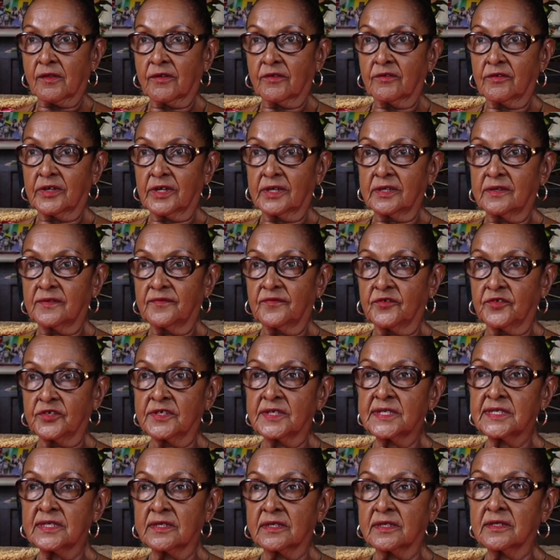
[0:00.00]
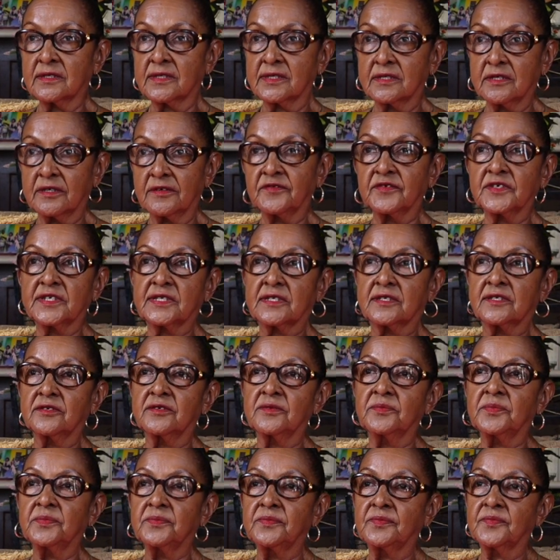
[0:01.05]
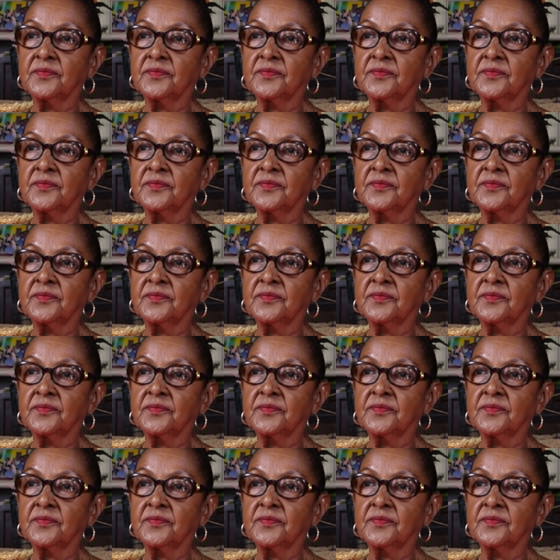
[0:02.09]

right, for the Sink It's Nevis team.